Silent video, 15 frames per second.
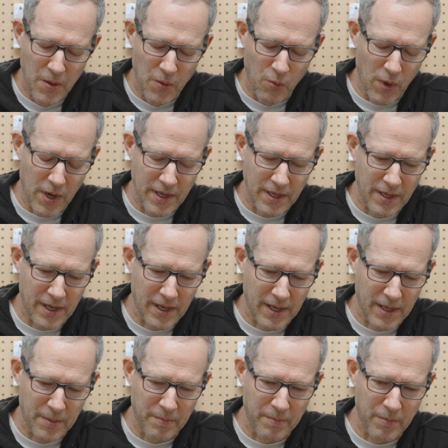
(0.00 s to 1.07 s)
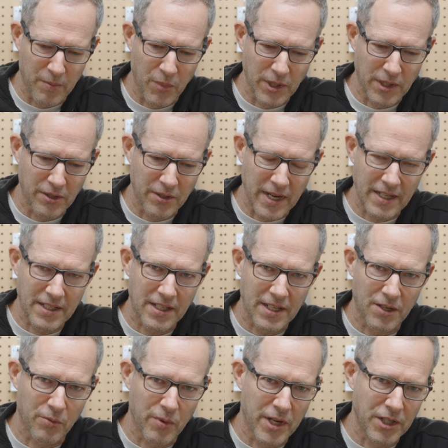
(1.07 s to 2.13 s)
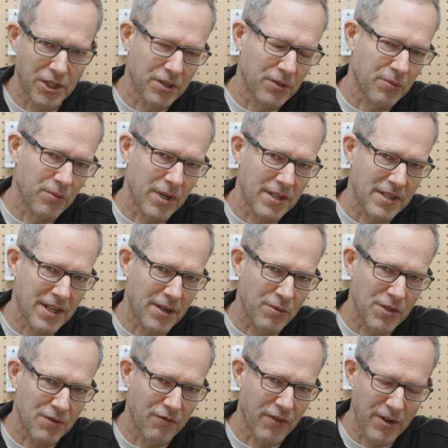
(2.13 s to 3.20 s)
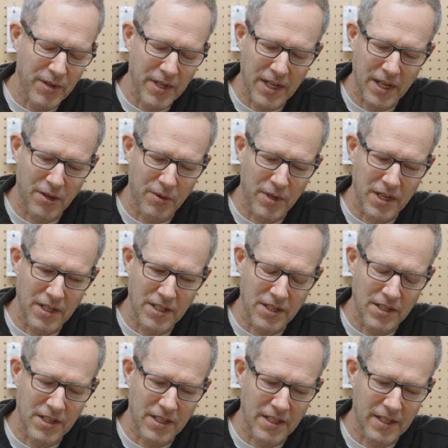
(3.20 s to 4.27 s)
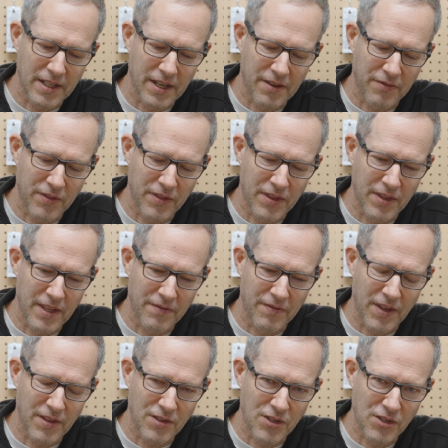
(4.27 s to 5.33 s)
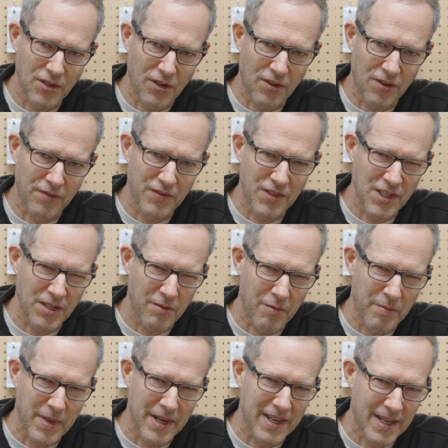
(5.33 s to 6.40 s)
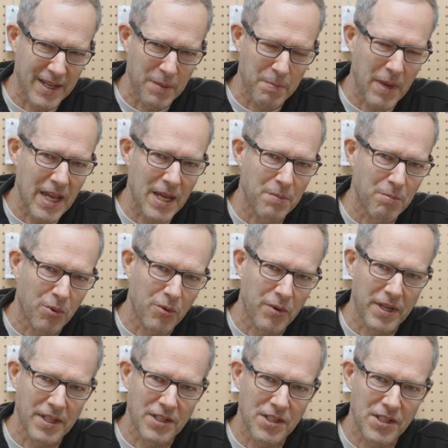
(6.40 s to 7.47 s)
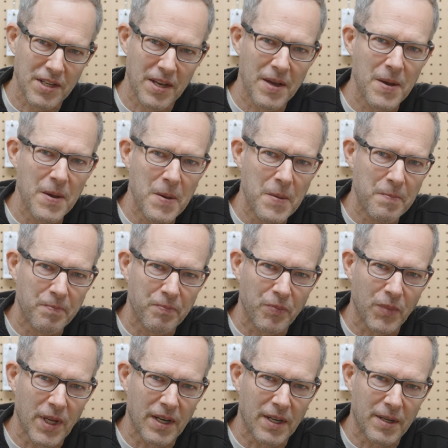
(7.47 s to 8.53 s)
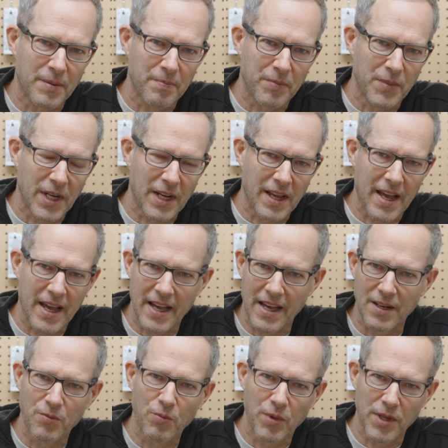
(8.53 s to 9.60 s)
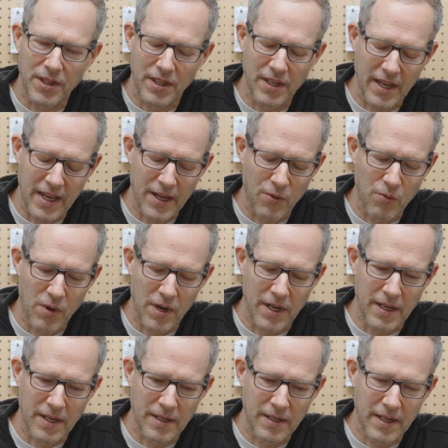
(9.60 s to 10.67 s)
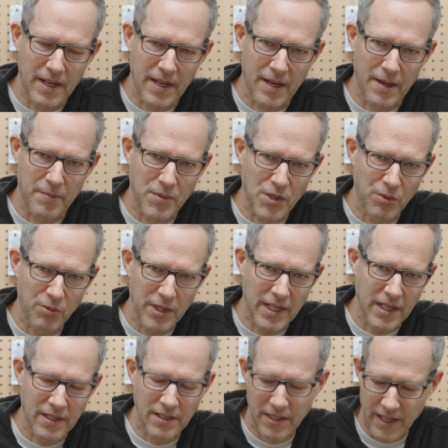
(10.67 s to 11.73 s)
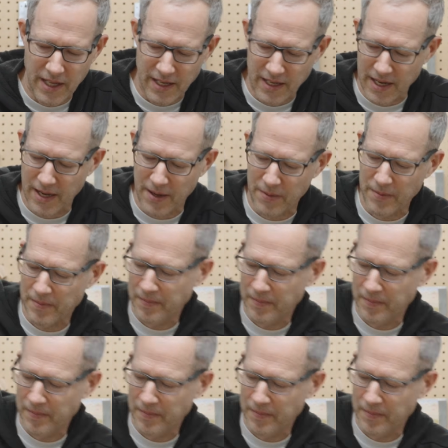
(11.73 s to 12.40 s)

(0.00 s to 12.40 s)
what their next iteration was, and I was very curious to see if they'd solved some of my pain points that I had with the A1. So we'll get into that now.